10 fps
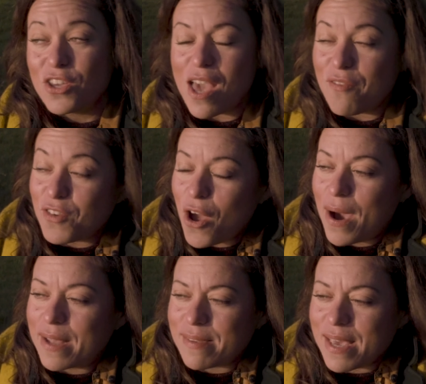you have no
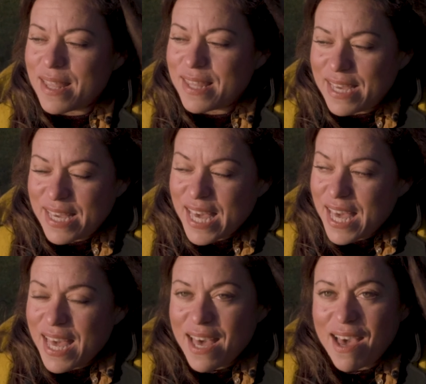idea
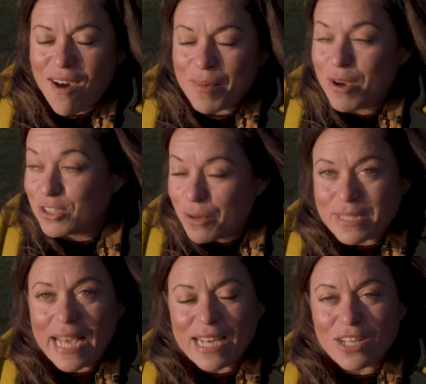oh my gosh, I
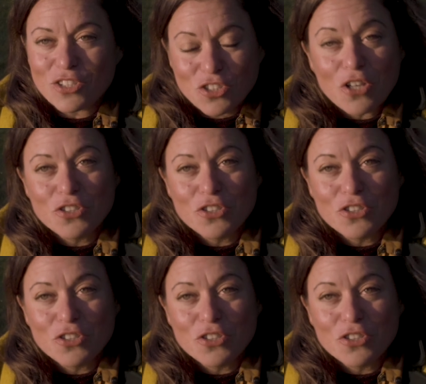was like so